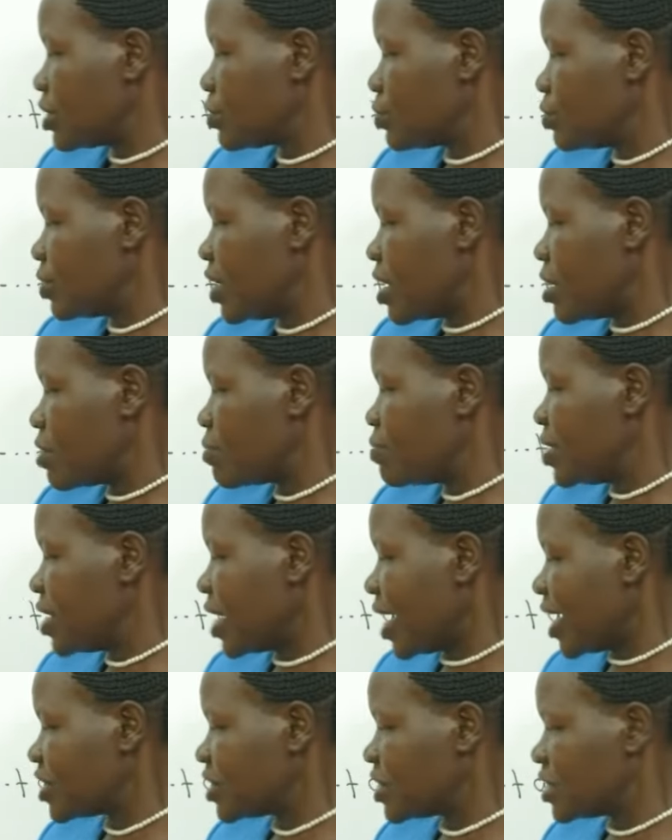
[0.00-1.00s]
There will be a
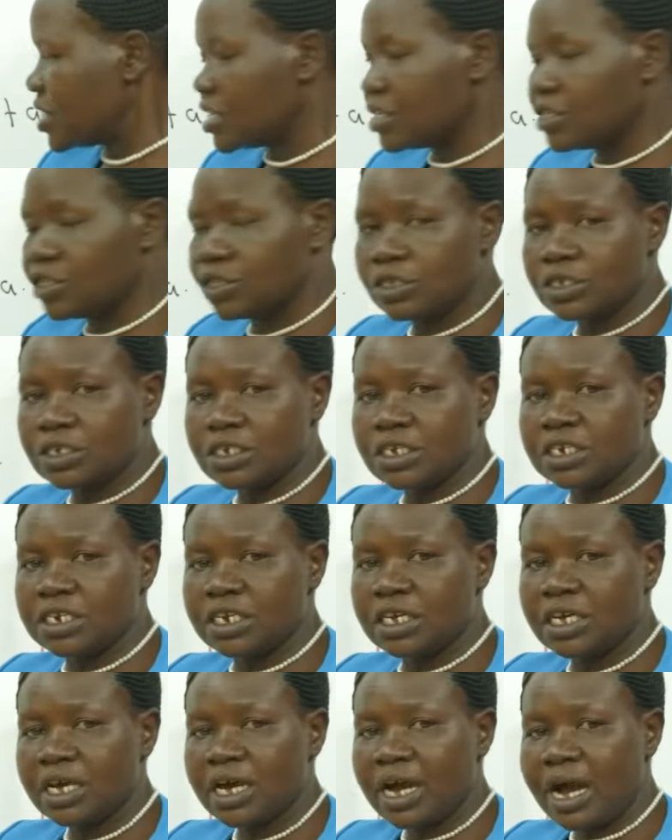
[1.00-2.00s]
change in
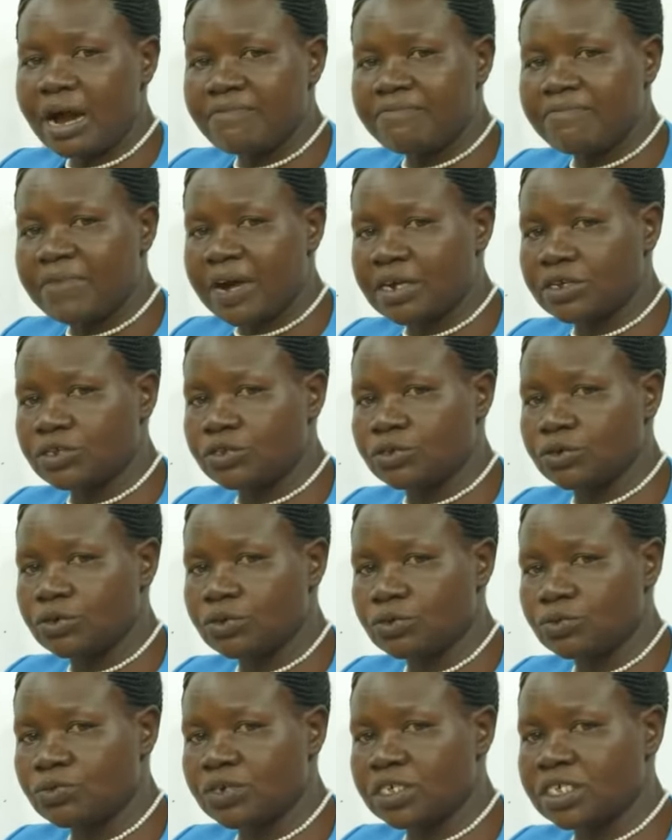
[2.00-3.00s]
a function,
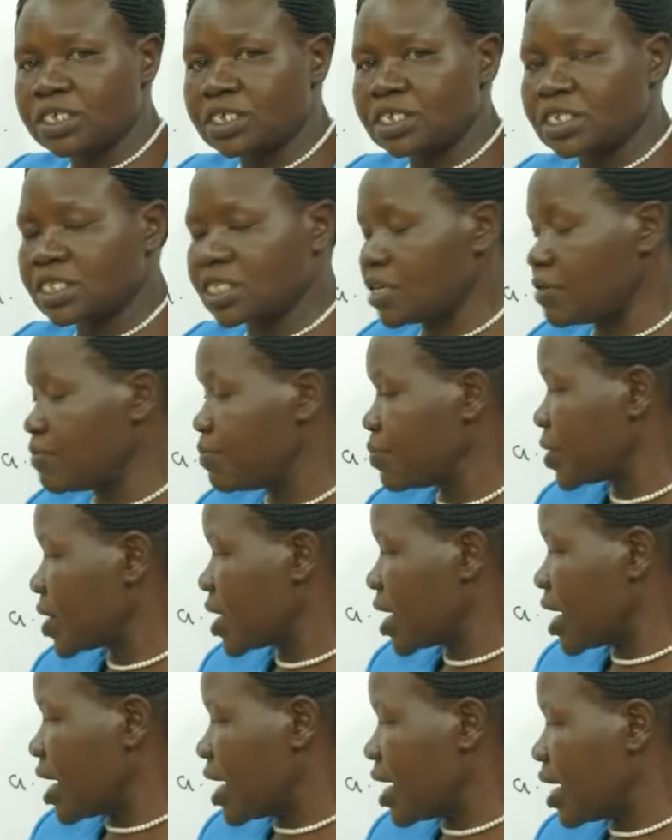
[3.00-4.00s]
which is
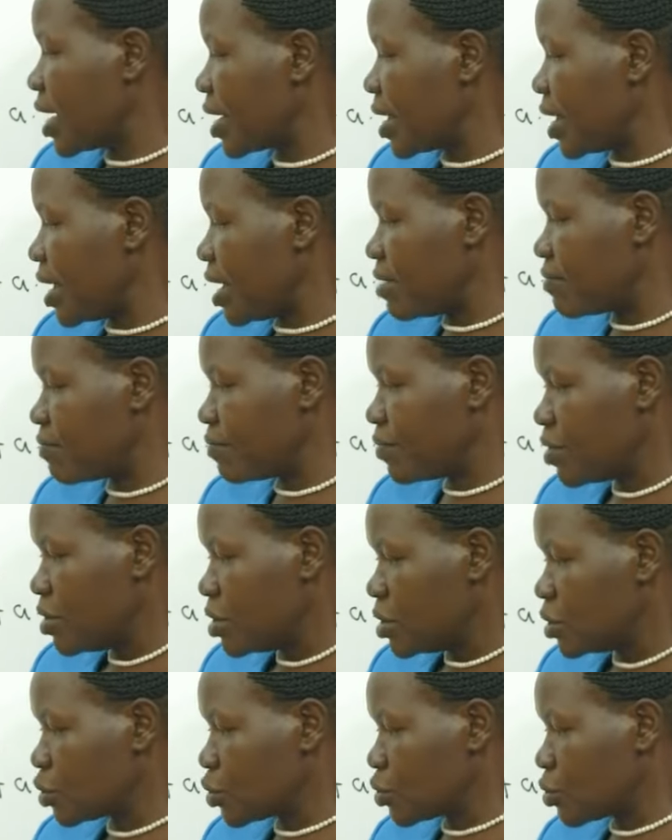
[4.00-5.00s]
f.
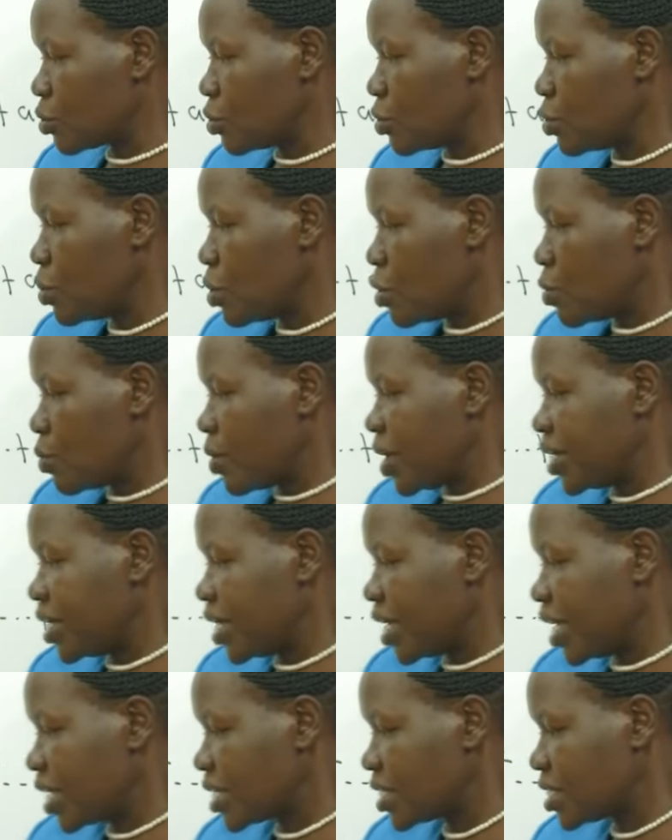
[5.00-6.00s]
So when
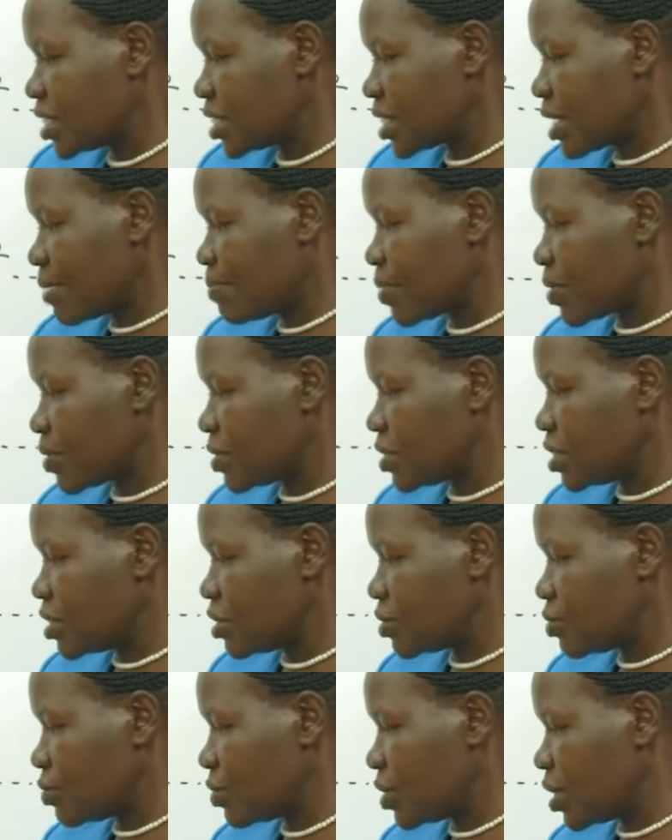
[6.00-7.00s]
x is approaching
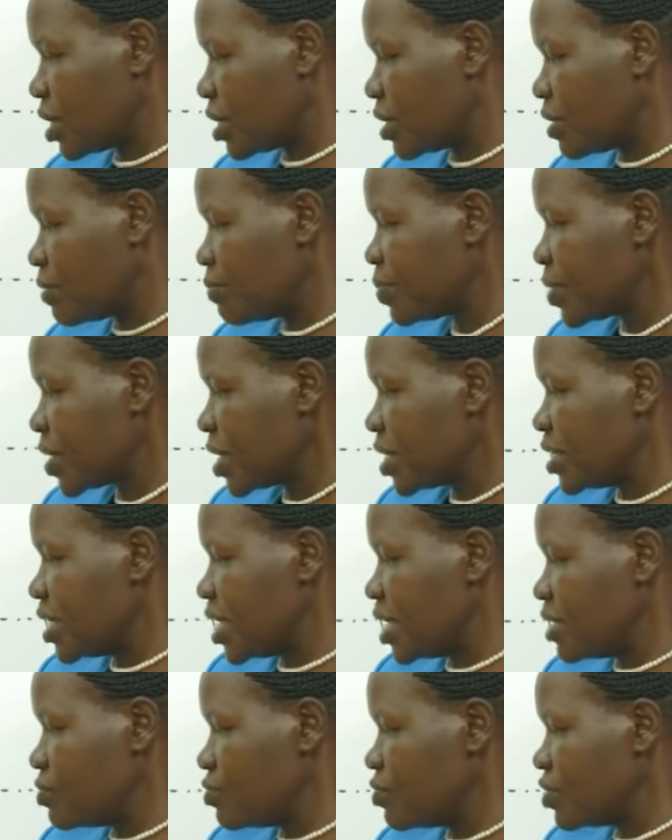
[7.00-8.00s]
to a,
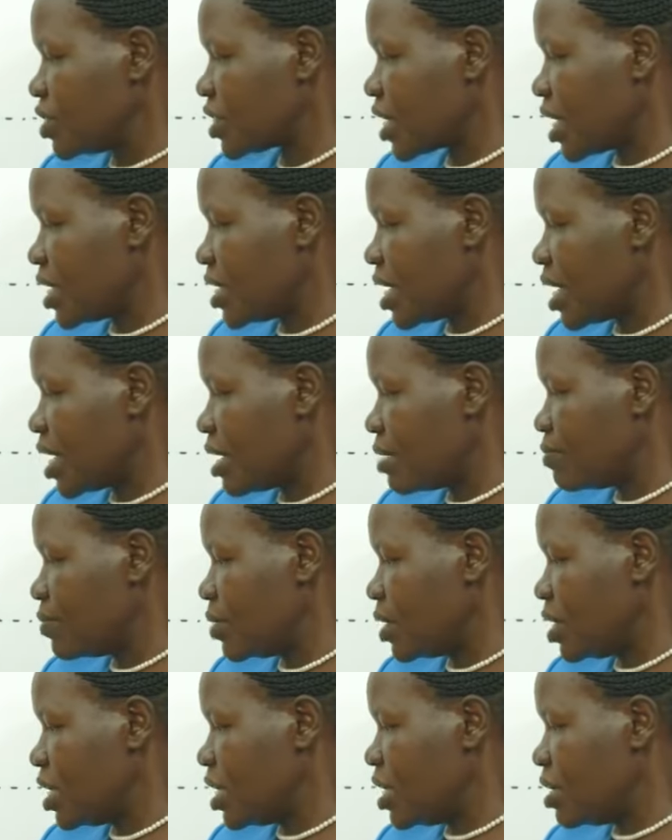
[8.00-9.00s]
then we shall have
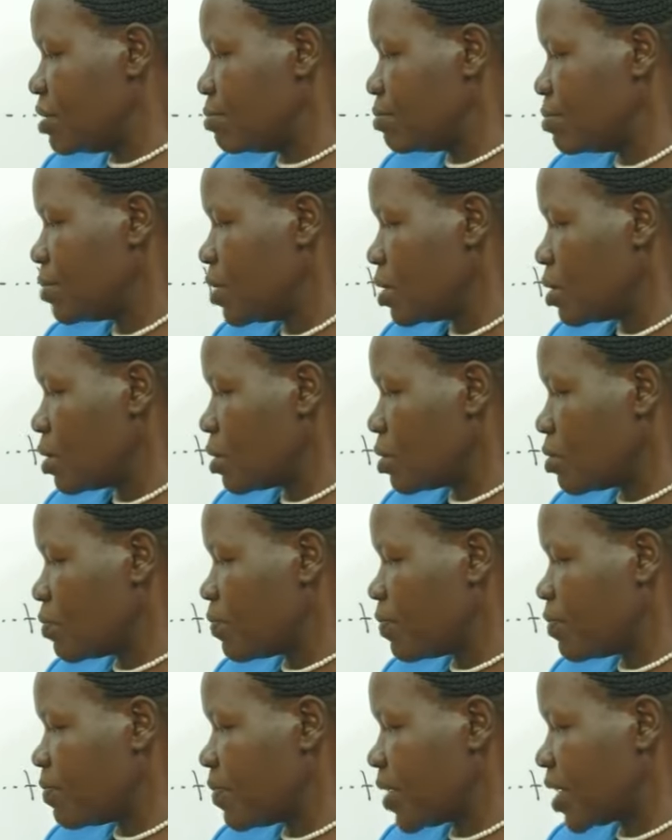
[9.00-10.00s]
lim of
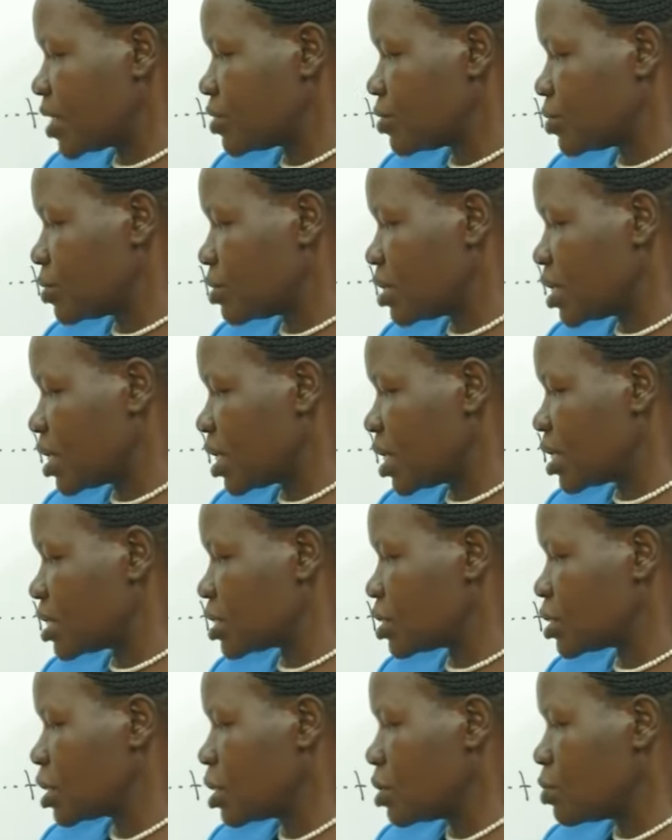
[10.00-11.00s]
function x
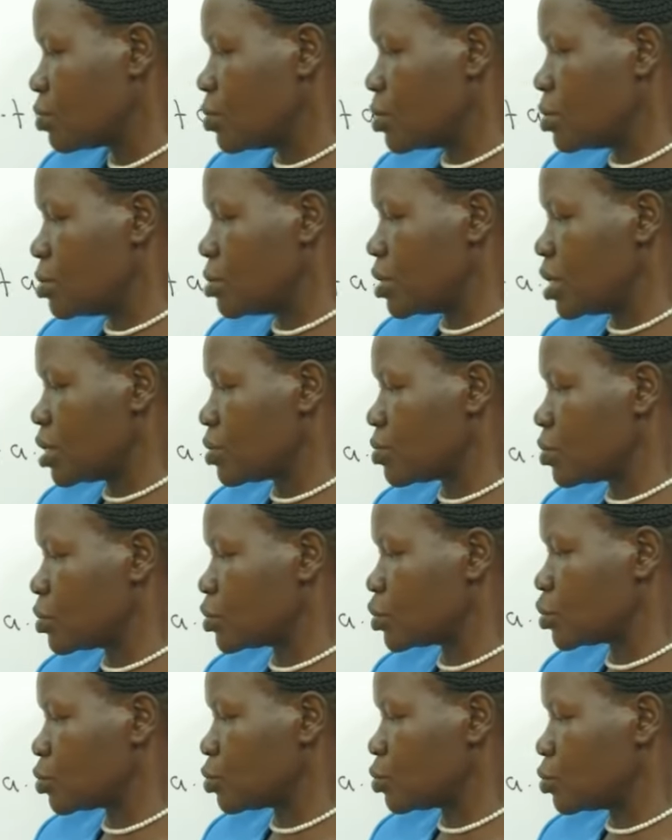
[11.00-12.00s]
will equals
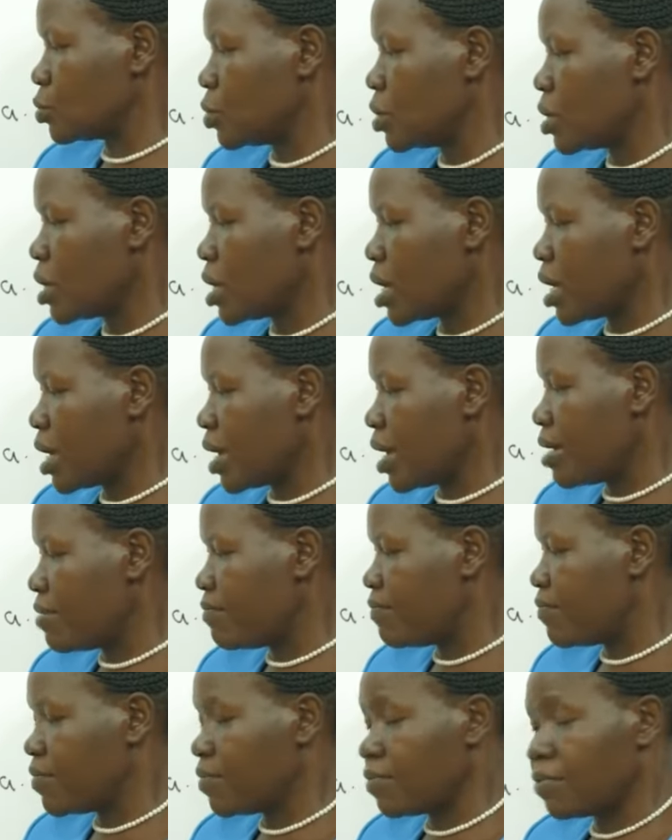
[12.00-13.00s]
to f
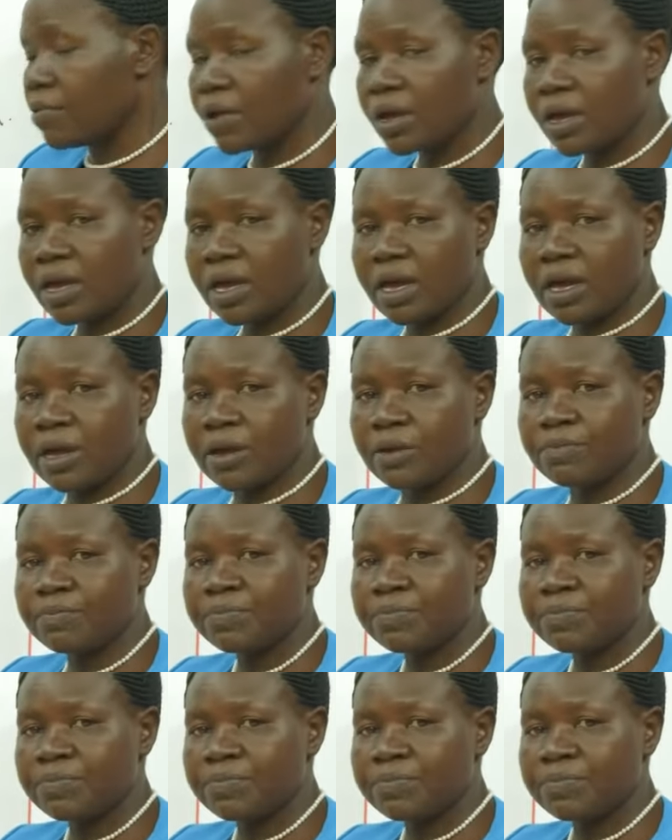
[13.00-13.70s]
a.